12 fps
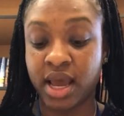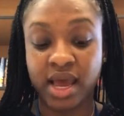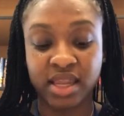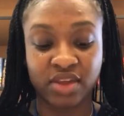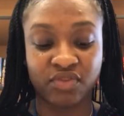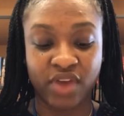
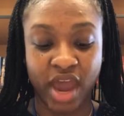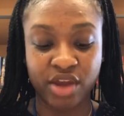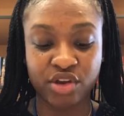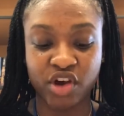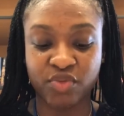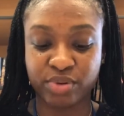The
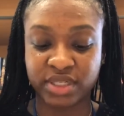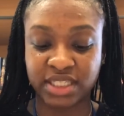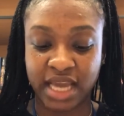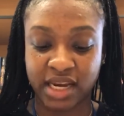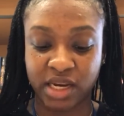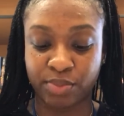value of
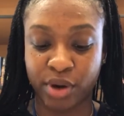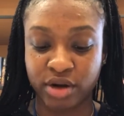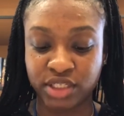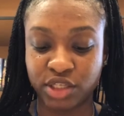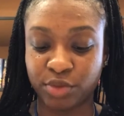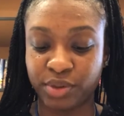protecting
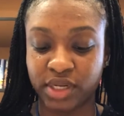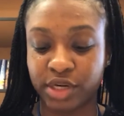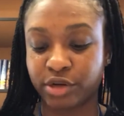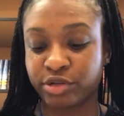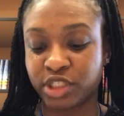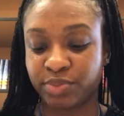personal
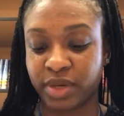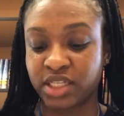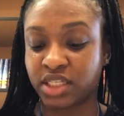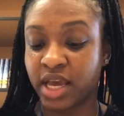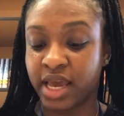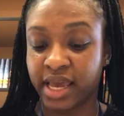political speech